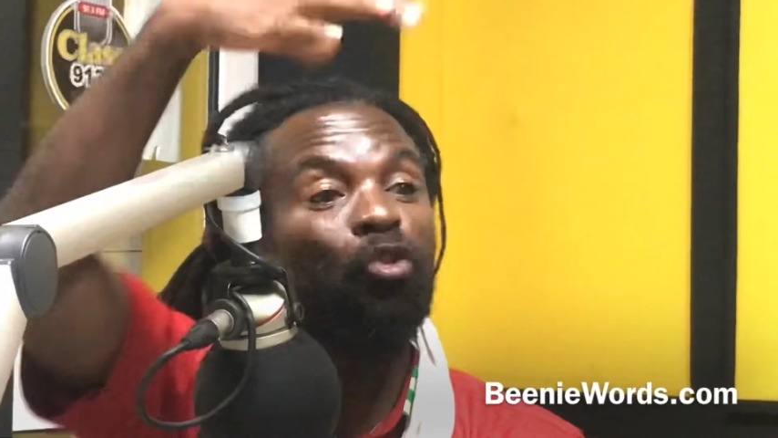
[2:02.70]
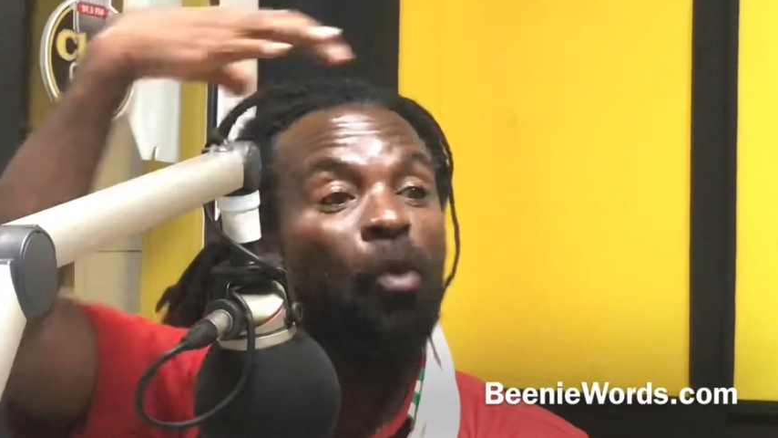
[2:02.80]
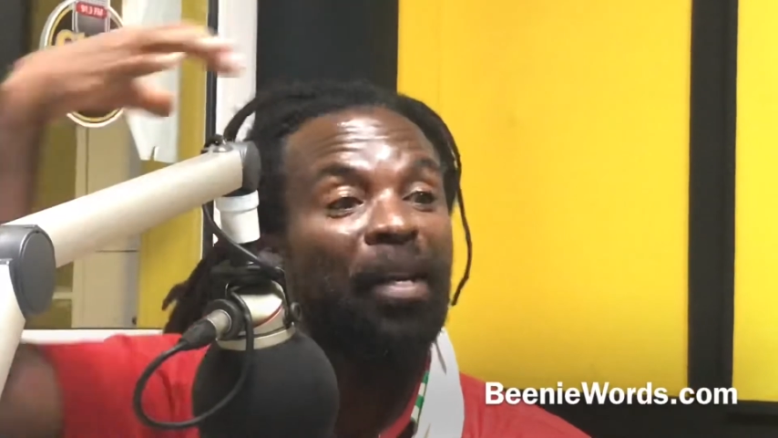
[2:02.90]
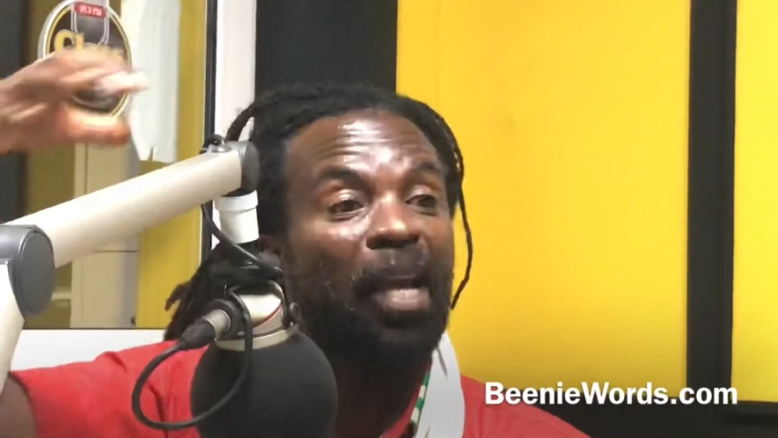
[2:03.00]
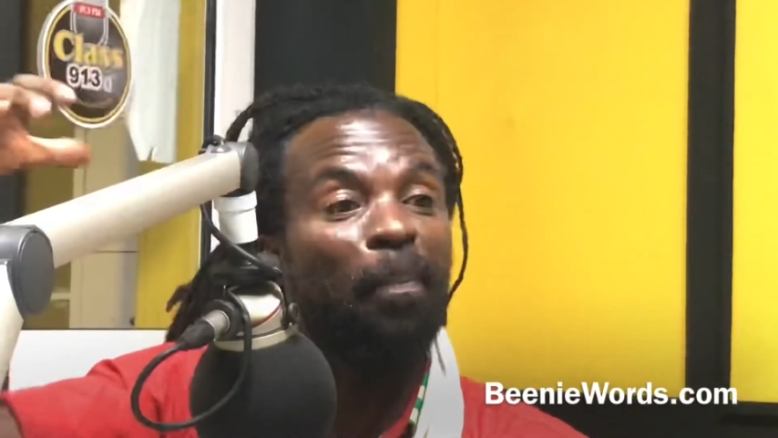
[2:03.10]
who
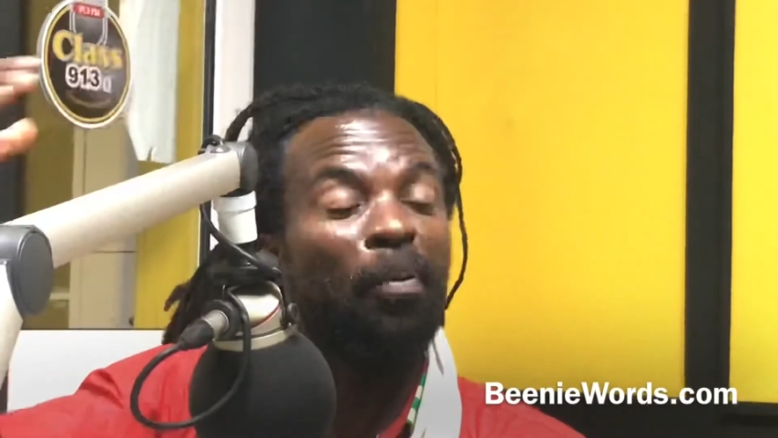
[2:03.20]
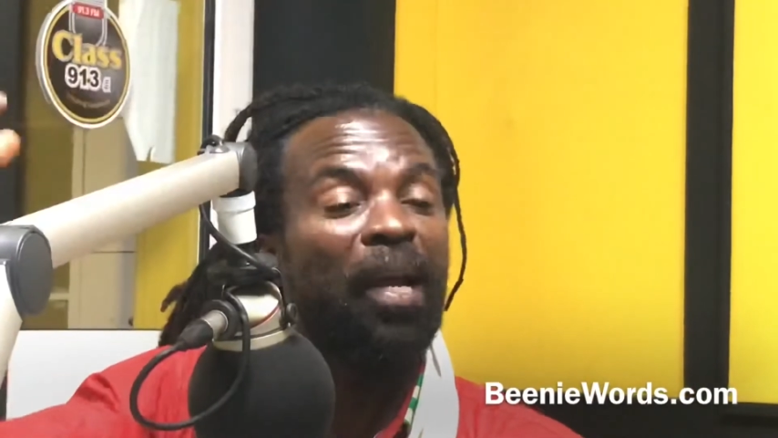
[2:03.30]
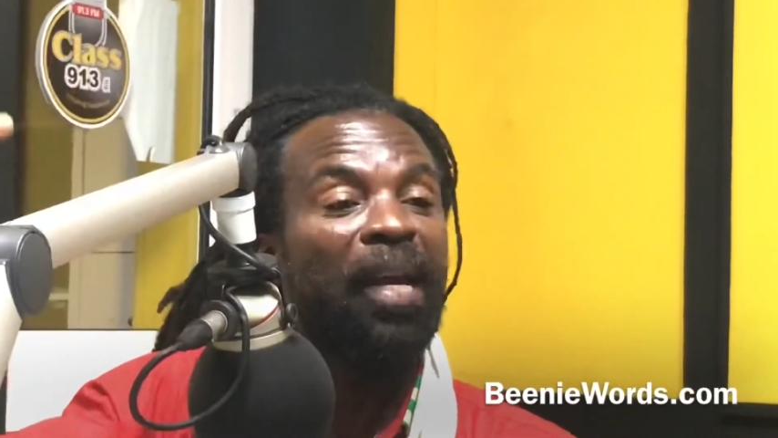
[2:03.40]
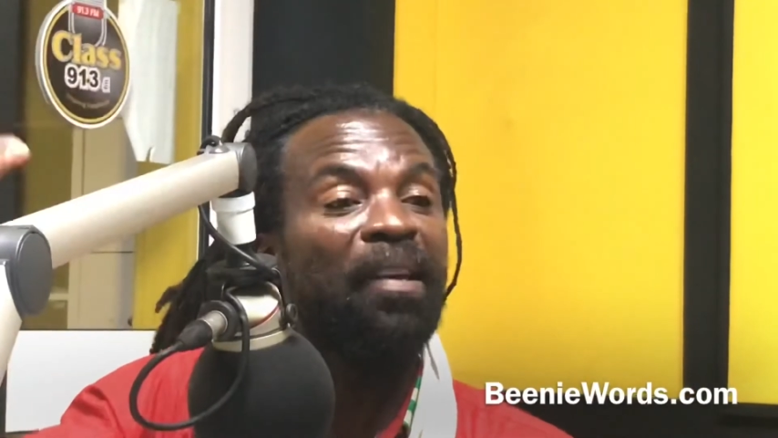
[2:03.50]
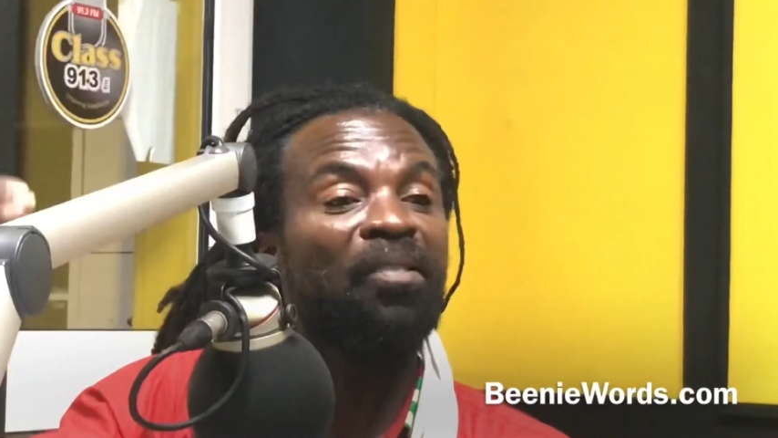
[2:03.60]
are there put
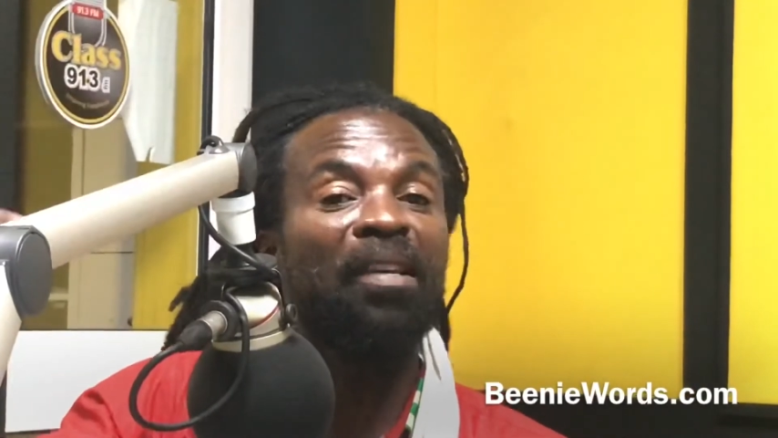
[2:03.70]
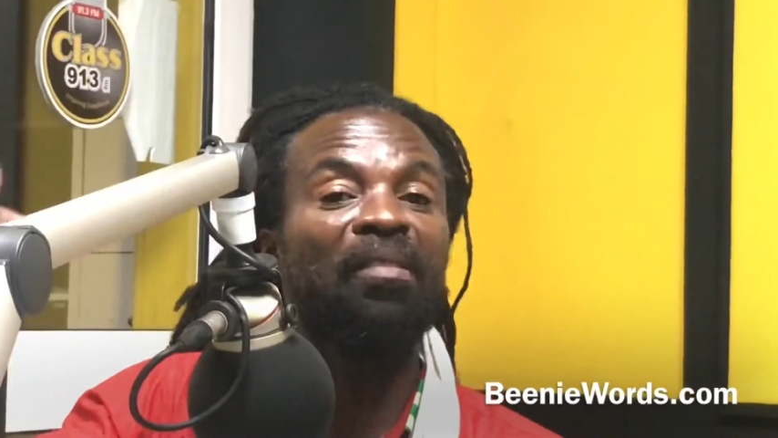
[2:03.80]
it. It's a